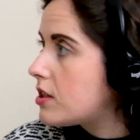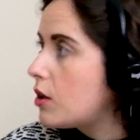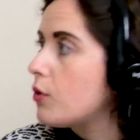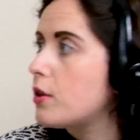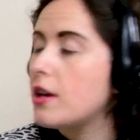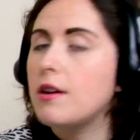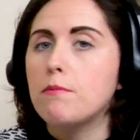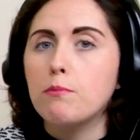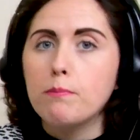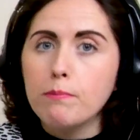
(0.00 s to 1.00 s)
So
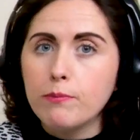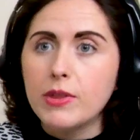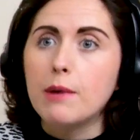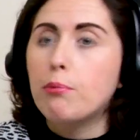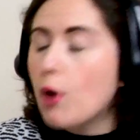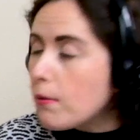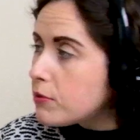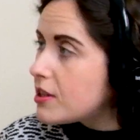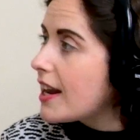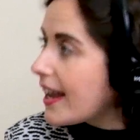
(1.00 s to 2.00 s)
the
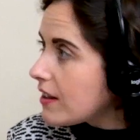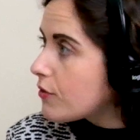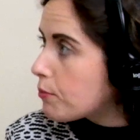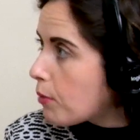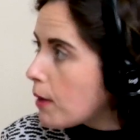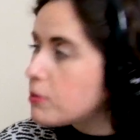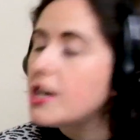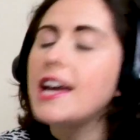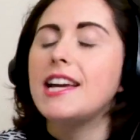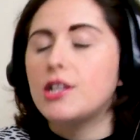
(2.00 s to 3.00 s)
prompt, the length of the prompt
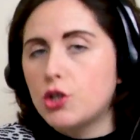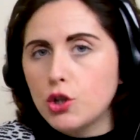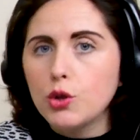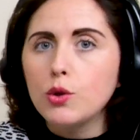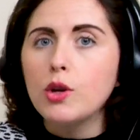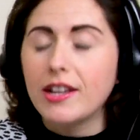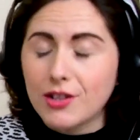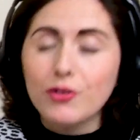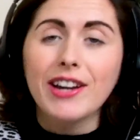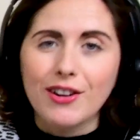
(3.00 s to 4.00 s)
is
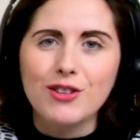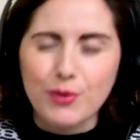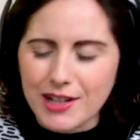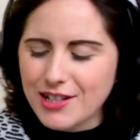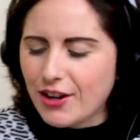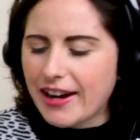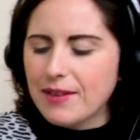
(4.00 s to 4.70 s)
300 words, sorry.